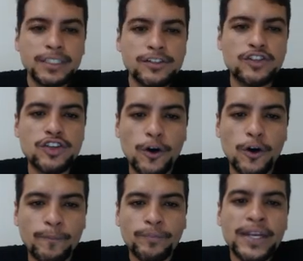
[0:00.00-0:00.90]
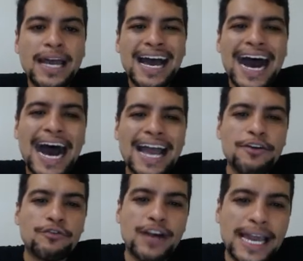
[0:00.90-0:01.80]
So I
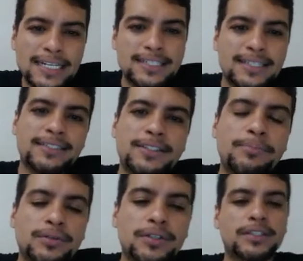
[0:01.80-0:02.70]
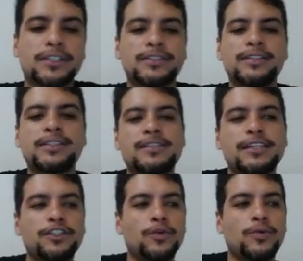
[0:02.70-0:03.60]
read the book. The
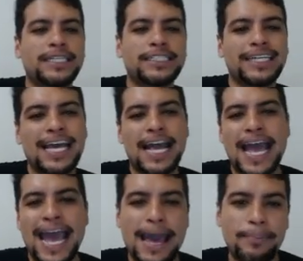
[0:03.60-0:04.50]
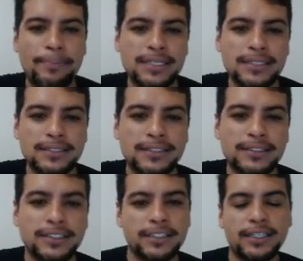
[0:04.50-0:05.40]
situation happened
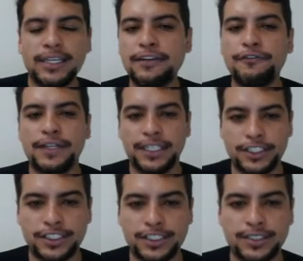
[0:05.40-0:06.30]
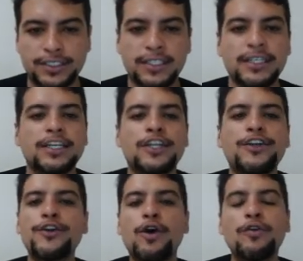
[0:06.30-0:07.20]
and finished.
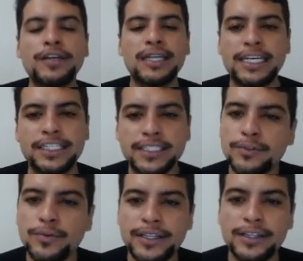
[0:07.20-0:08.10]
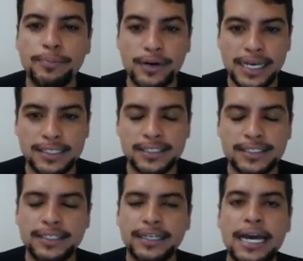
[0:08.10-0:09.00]
No relation with the present.